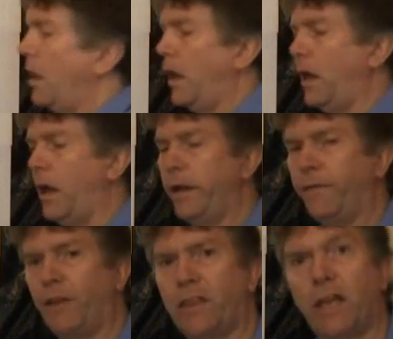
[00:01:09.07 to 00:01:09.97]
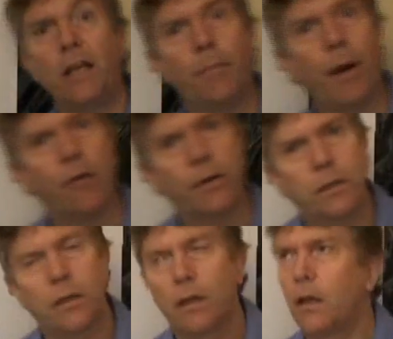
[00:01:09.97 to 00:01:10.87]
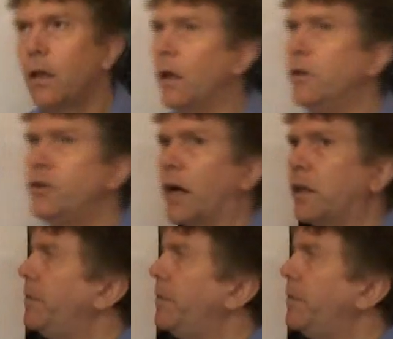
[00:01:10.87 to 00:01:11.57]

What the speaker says: And if you think about it, in Jack and the